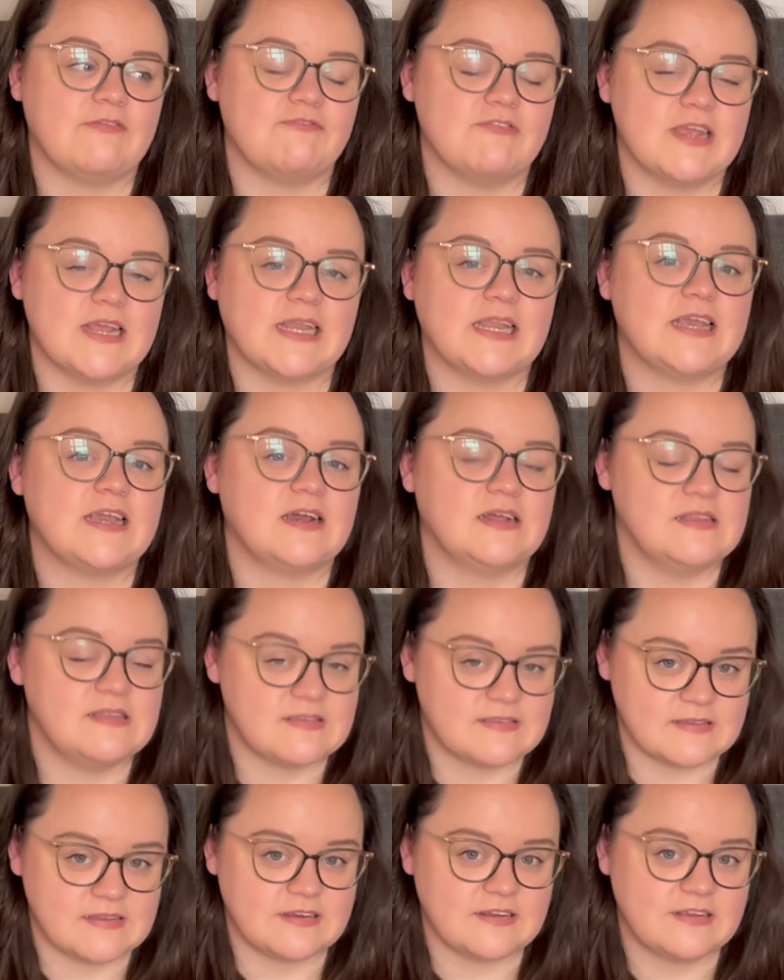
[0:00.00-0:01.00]
really
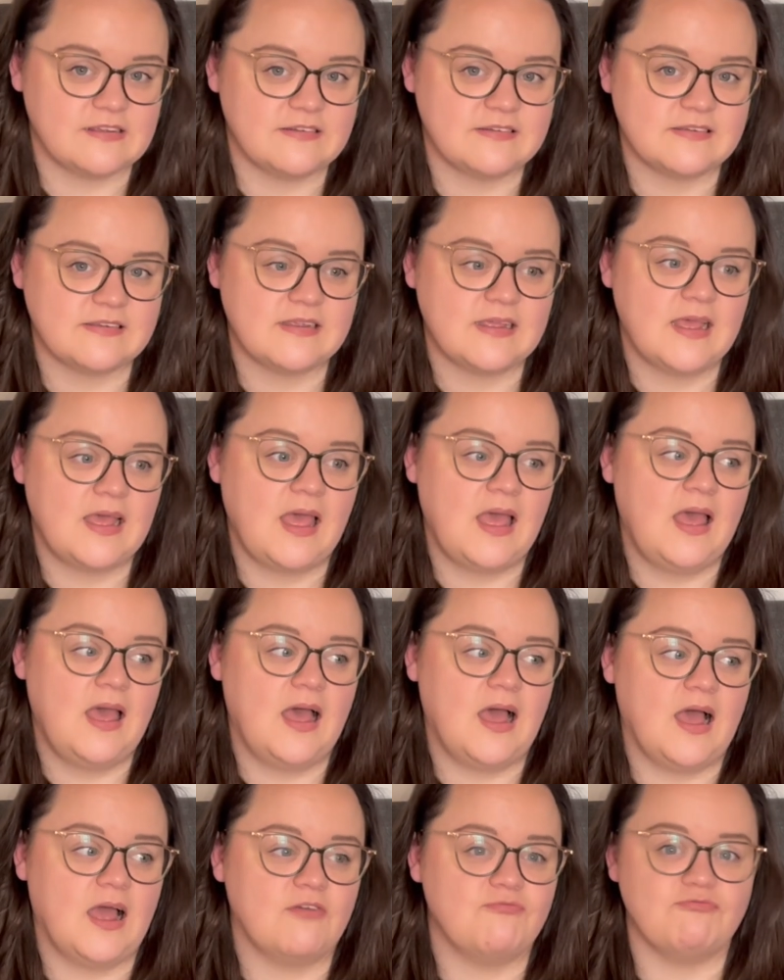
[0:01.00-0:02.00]
considered
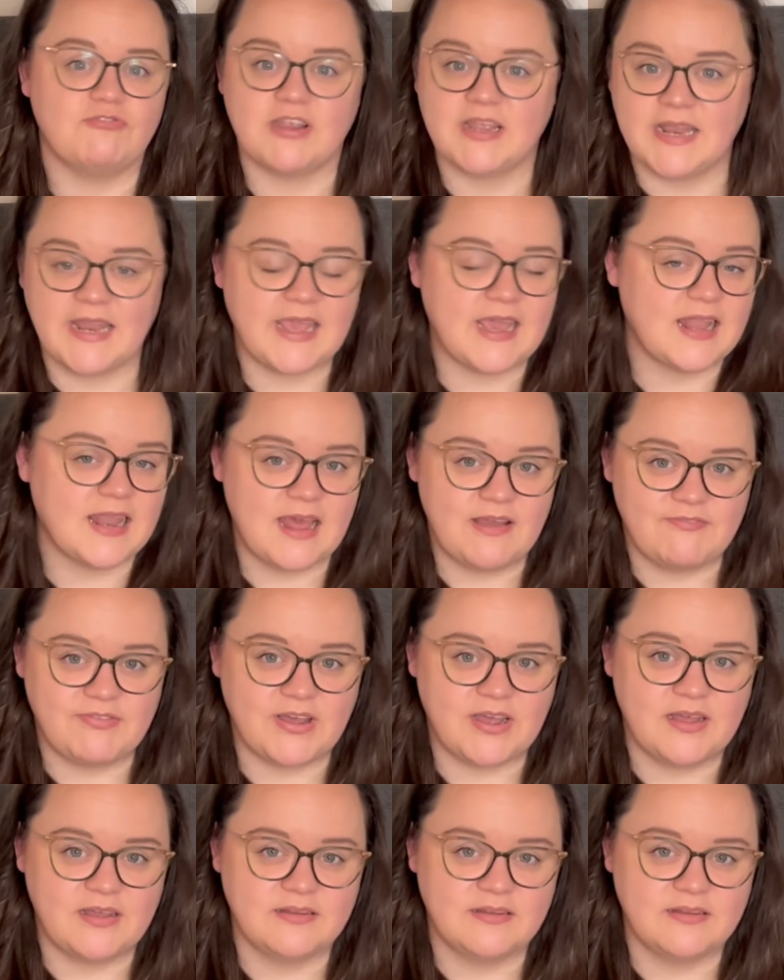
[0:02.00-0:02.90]
and really clever,